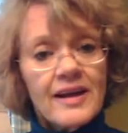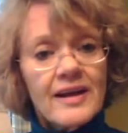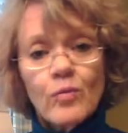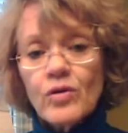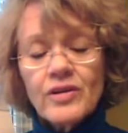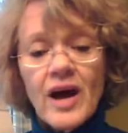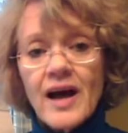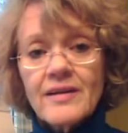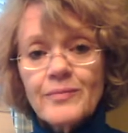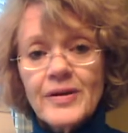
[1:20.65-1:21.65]
it will
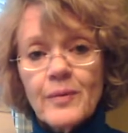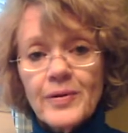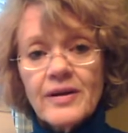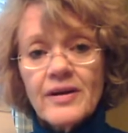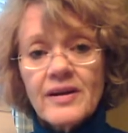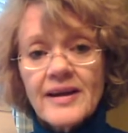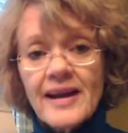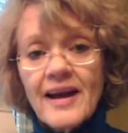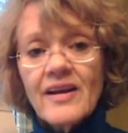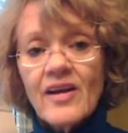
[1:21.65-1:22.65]
not appear
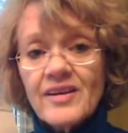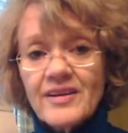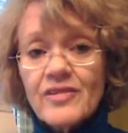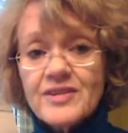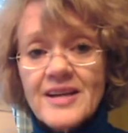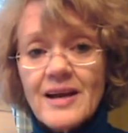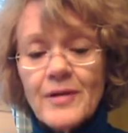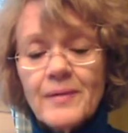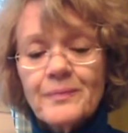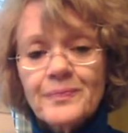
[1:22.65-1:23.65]
again on a different
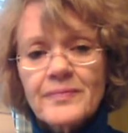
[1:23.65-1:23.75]
statement.